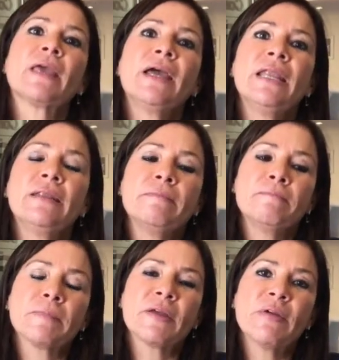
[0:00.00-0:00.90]

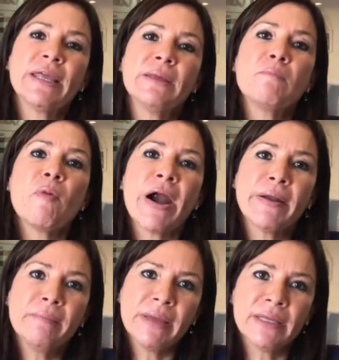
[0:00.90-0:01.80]
and create
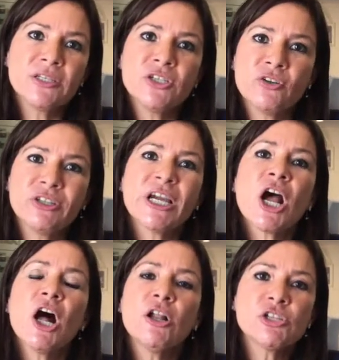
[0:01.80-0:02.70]
environment, you know, the
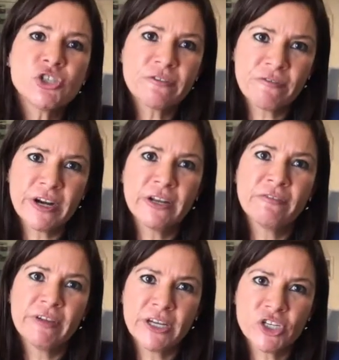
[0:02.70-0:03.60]
culture for
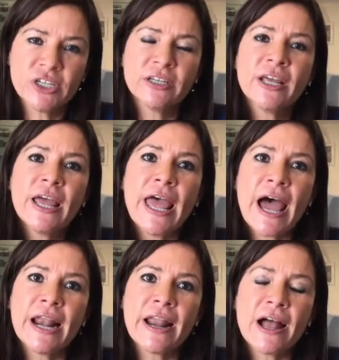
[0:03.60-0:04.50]
innovation,
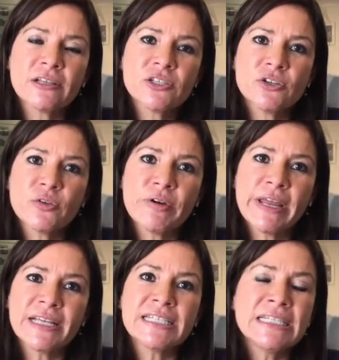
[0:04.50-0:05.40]
and also you
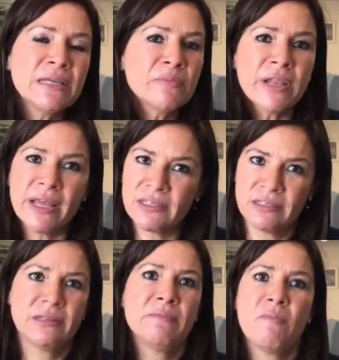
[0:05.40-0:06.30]
create a
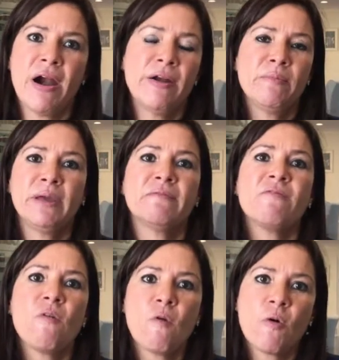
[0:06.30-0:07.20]
seamless environment
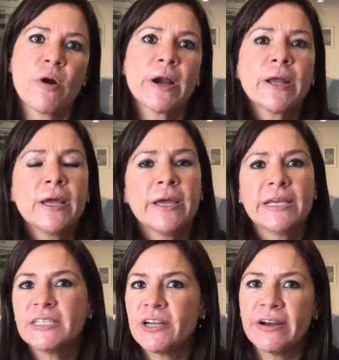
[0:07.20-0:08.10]
for
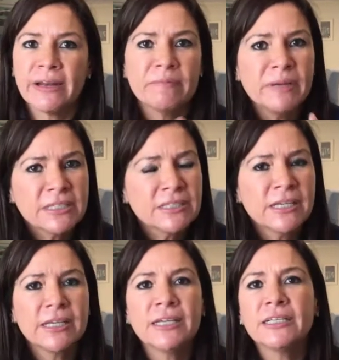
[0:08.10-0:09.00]
starting a
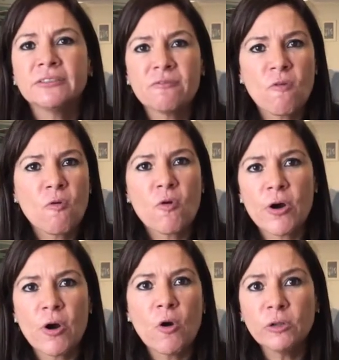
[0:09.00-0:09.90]
business,
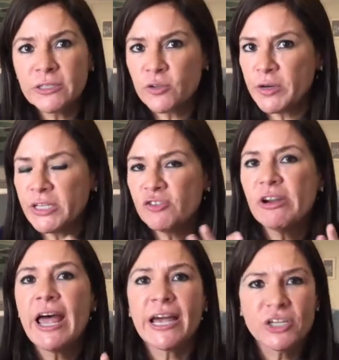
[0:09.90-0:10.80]
for all the your
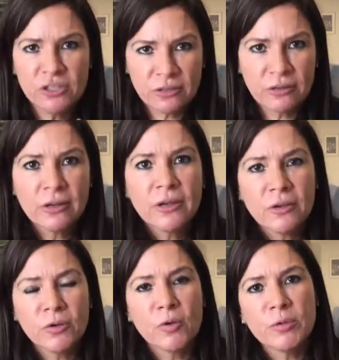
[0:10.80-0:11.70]
interaction,
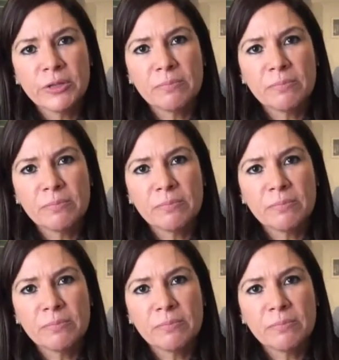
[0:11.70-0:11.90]
you know, with the